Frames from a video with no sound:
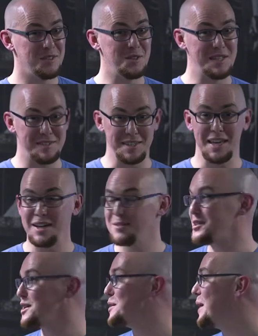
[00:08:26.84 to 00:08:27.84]
you need to get
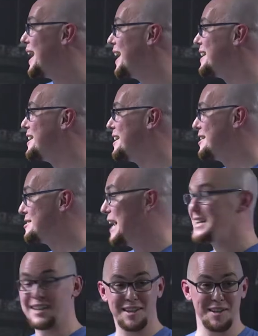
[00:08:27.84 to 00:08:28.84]
to and
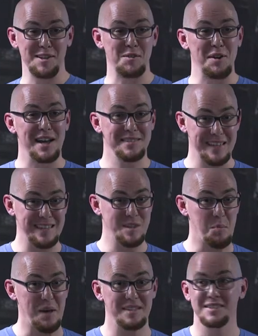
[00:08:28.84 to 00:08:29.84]
technically correct is the
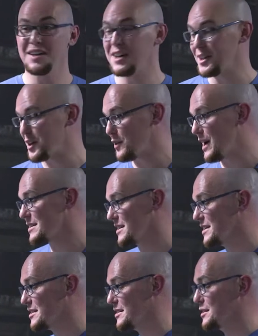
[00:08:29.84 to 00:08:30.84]
best kind of correct in
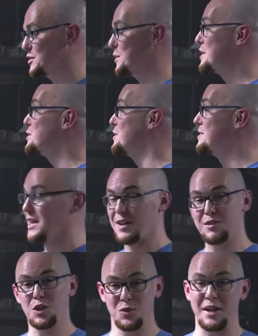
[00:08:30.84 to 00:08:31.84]
these situations. And
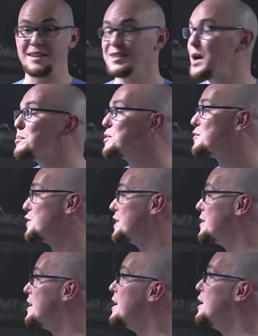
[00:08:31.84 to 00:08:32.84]
I've got a great example for
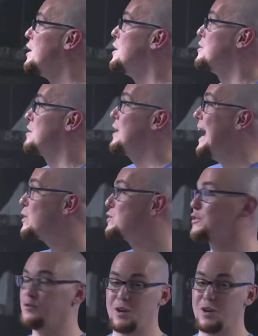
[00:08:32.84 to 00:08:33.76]
you. So House of